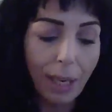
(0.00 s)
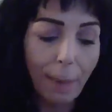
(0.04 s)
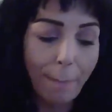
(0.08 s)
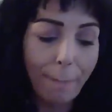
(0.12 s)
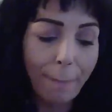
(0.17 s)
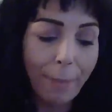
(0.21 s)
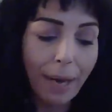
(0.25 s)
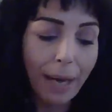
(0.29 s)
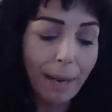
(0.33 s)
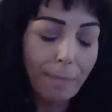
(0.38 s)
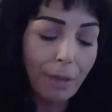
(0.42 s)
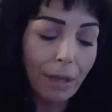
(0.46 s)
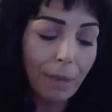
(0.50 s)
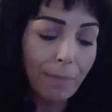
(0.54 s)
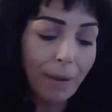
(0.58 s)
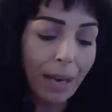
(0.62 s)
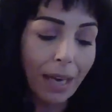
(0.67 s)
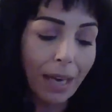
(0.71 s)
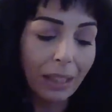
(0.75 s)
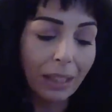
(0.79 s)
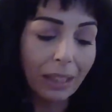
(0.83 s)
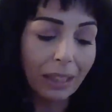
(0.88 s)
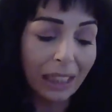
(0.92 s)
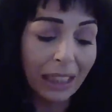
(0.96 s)
It might be
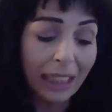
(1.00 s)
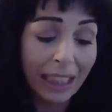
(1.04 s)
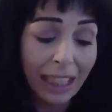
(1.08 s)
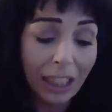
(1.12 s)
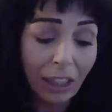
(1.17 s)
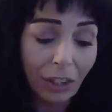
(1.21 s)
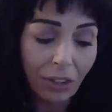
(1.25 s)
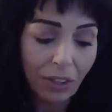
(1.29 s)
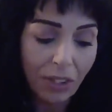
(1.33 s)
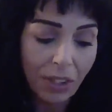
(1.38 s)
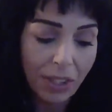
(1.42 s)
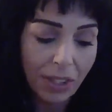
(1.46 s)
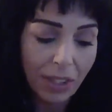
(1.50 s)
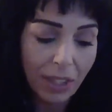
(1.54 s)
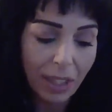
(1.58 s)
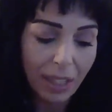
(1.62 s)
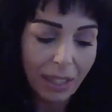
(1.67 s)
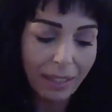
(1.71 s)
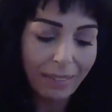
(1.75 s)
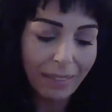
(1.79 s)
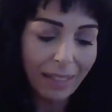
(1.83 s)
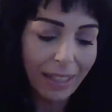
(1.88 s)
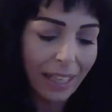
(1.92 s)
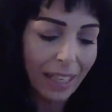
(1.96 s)
about a legal
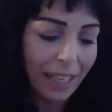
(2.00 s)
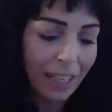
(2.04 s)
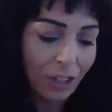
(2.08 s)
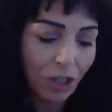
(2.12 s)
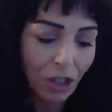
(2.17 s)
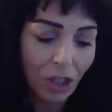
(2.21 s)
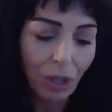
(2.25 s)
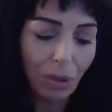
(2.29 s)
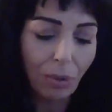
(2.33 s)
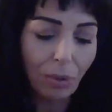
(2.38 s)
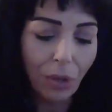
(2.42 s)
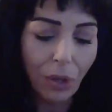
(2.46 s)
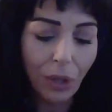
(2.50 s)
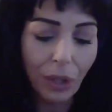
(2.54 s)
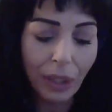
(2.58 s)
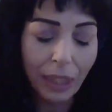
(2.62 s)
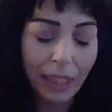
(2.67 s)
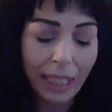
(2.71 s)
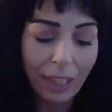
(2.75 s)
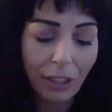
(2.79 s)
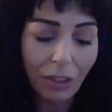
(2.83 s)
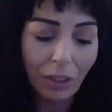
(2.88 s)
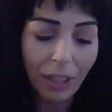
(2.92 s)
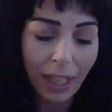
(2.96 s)
issue or a
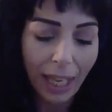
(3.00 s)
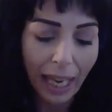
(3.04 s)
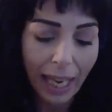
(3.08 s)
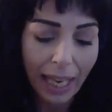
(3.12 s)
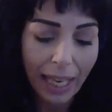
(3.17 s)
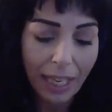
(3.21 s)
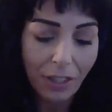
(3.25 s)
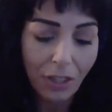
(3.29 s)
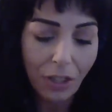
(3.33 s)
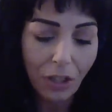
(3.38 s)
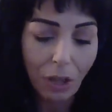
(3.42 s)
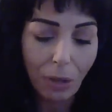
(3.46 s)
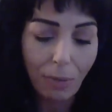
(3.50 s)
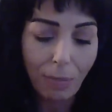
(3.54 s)
legal case.